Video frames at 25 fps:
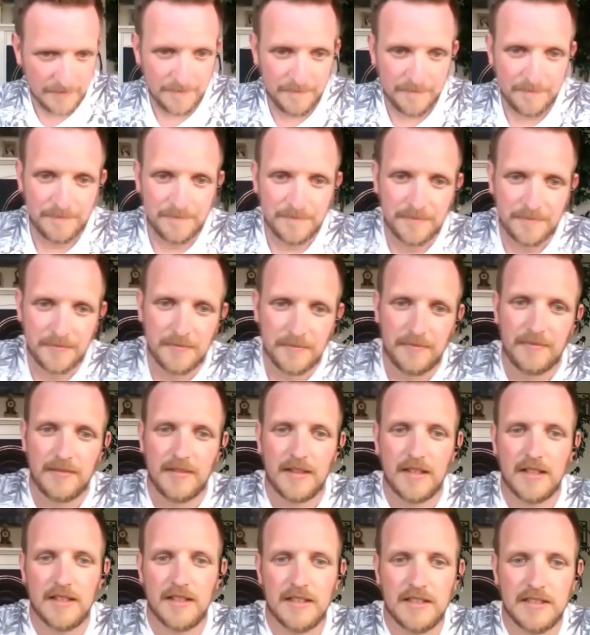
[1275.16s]

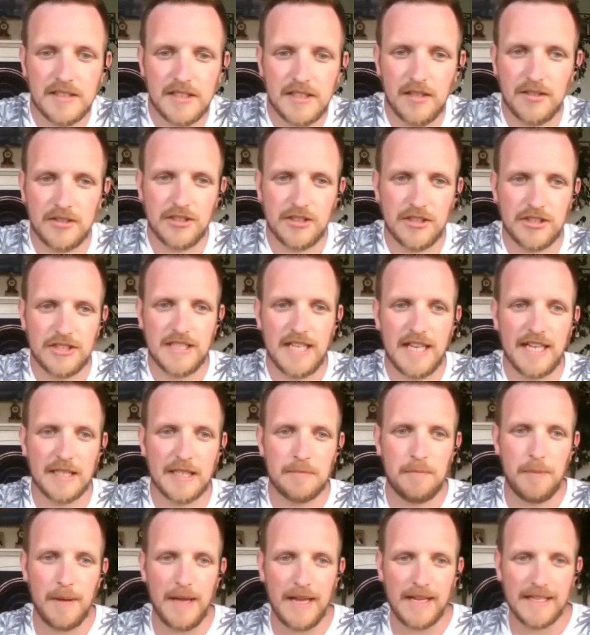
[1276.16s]
So
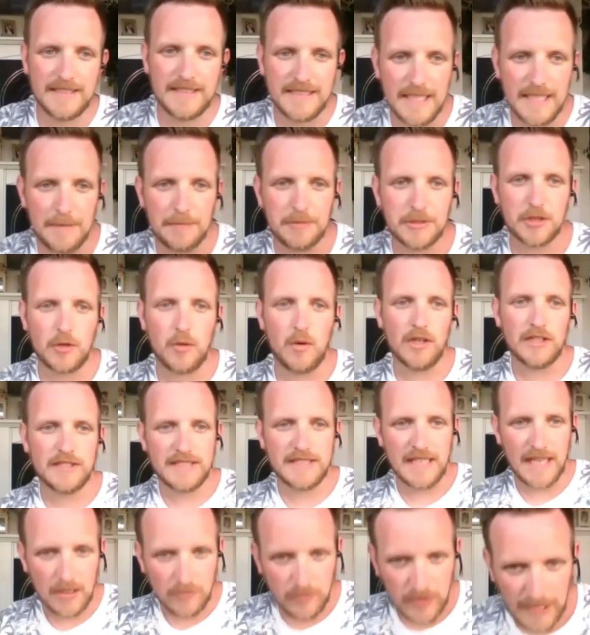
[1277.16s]
nice big deep squat
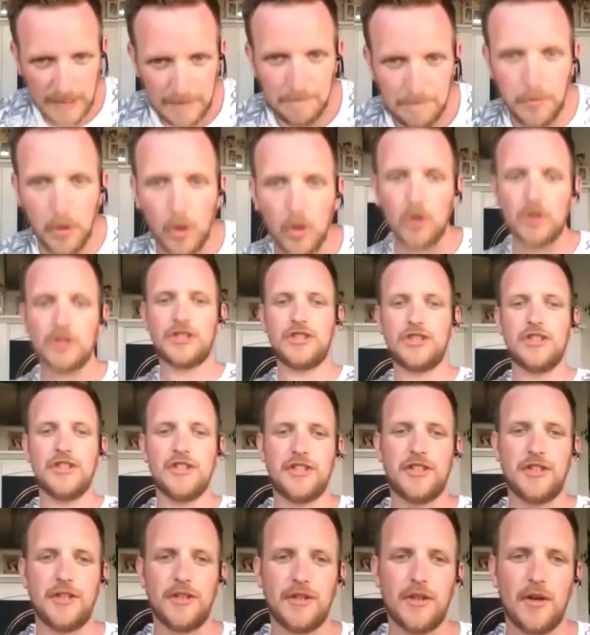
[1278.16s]
down, really
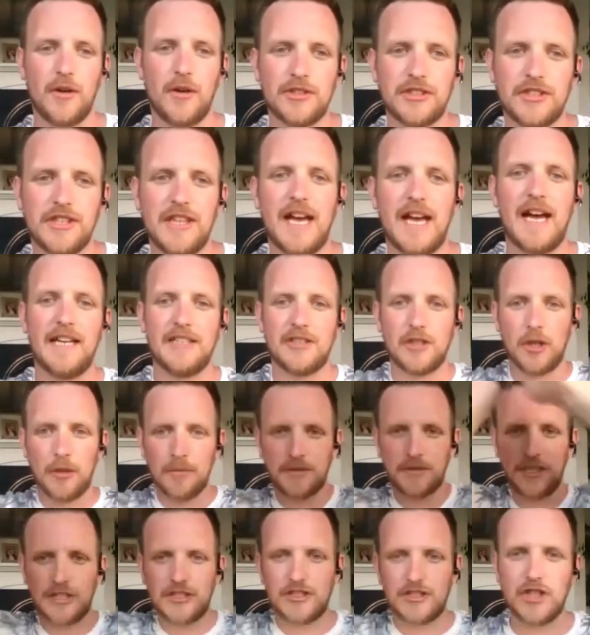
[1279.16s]
pushing through those thighs
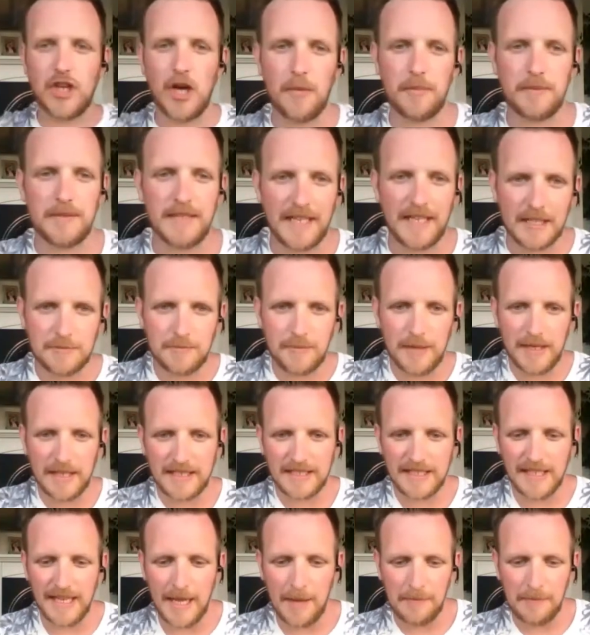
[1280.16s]
up to the top. Nice
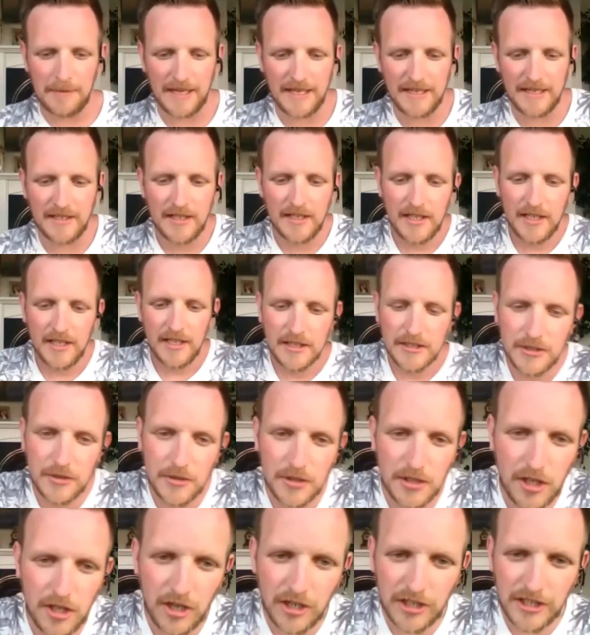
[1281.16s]
big clap again.
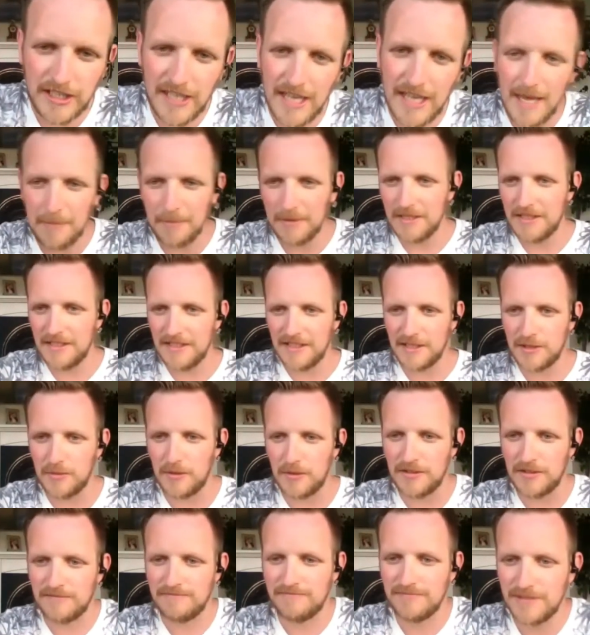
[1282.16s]
Doing a lot of clapping in this
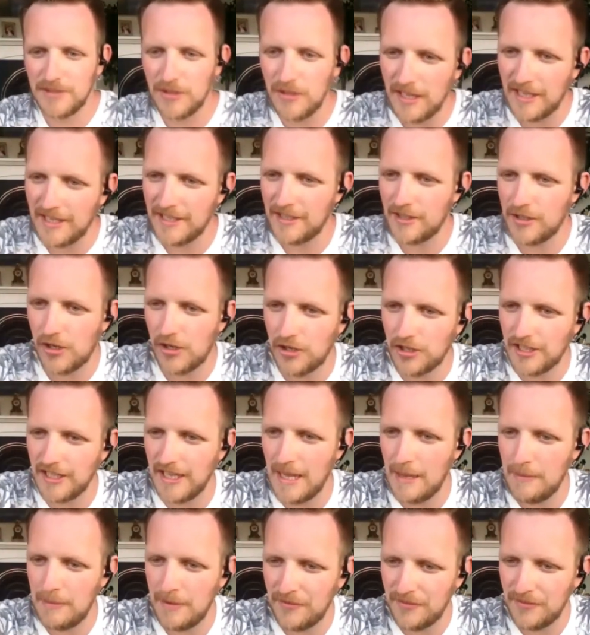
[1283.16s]
one. Feel like a good
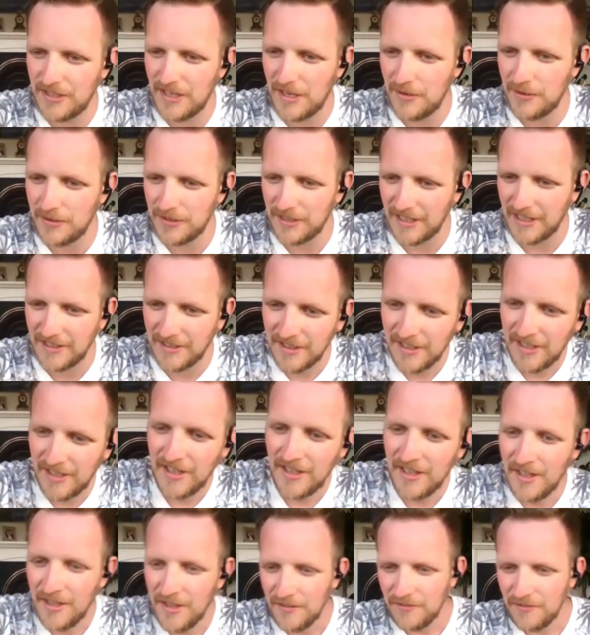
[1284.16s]
clap every now and again.
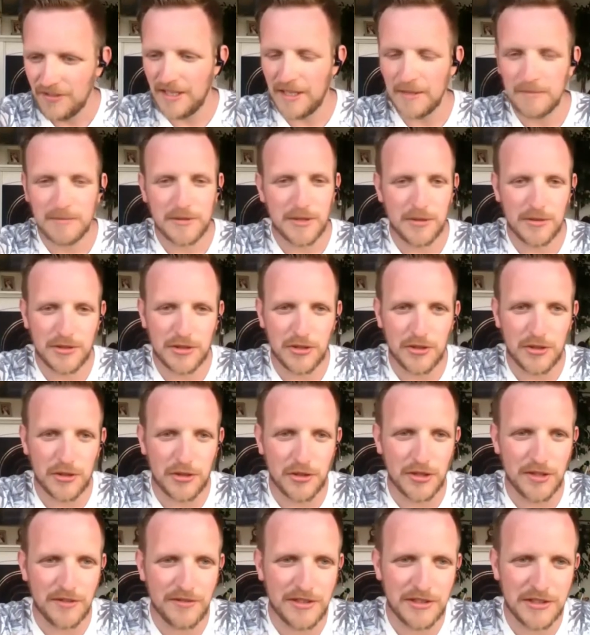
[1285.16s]
Feel like I'm doing something
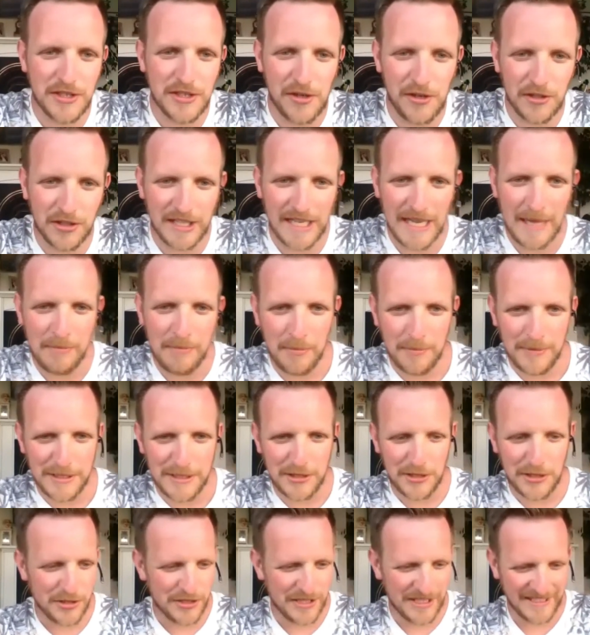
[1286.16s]
good if you're all clapping me,
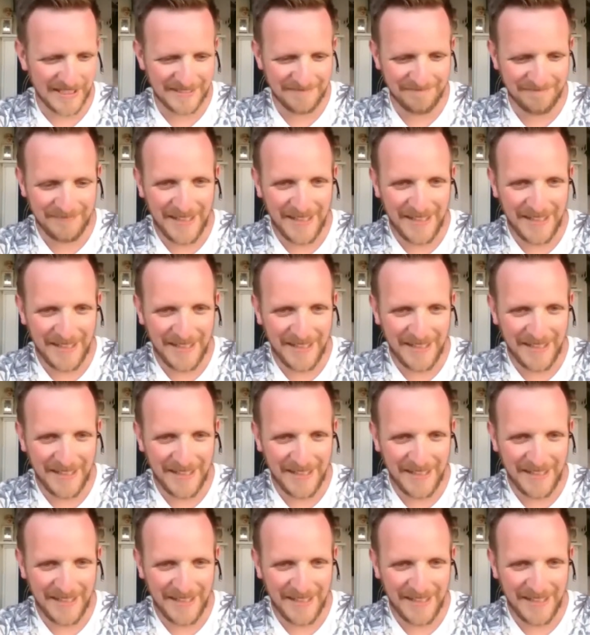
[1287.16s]
Jordan.